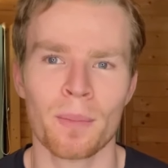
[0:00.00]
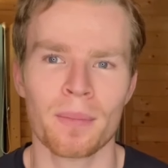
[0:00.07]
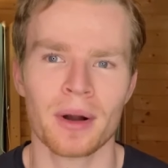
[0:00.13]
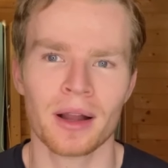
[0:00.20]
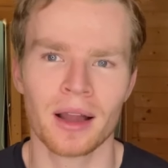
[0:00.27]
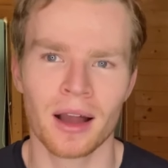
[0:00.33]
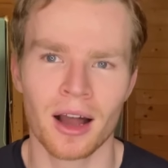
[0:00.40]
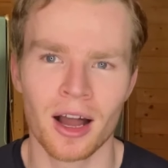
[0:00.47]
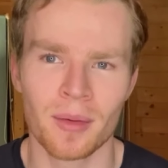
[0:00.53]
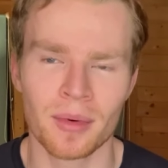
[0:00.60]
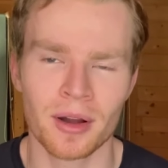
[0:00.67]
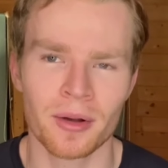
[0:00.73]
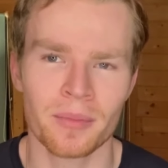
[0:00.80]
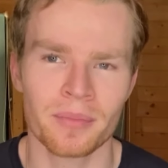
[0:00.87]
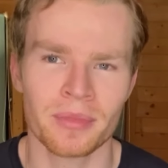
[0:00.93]

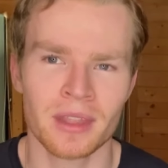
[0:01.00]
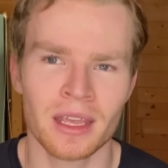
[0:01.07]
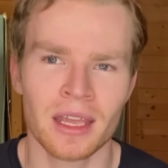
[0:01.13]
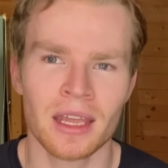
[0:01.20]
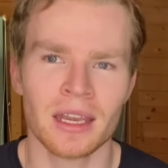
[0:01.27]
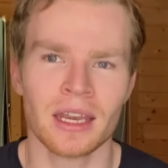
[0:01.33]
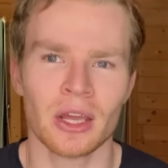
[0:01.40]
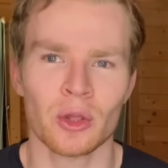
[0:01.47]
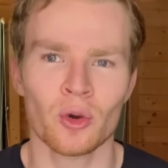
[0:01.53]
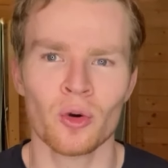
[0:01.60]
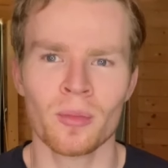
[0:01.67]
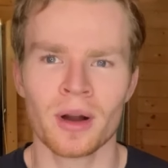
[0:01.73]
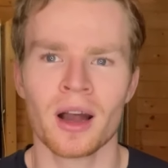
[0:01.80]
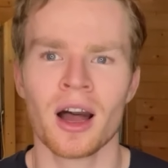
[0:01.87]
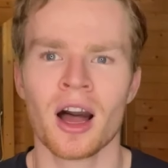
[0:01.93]
Merkabah. Now, your
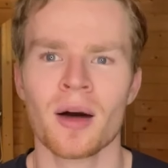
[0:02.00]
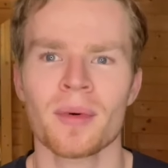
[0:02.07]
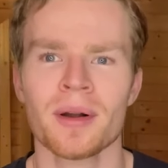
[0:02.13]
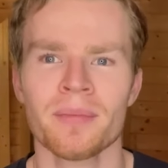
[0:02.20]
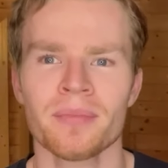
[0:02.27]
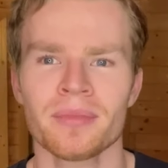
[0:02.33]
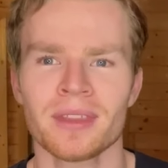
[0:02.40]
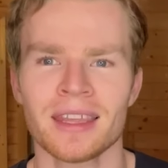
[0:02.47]
Merkabah